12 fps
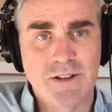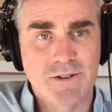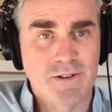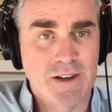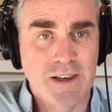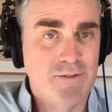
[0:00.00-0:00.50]
And
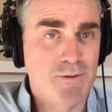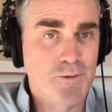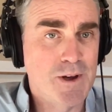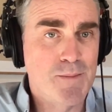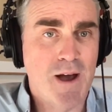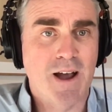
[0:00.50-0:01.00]
so, like, even
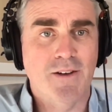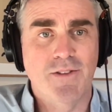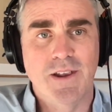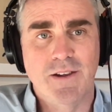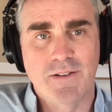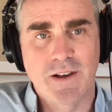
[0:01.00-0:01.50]
way back
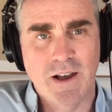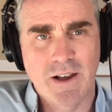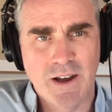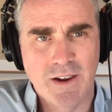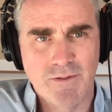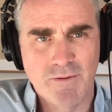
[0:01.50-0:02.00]
then, it's like I
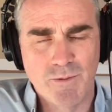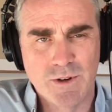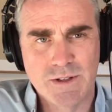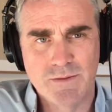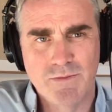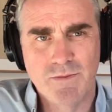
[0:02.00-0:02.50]
kind of
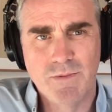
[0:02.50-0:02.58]
was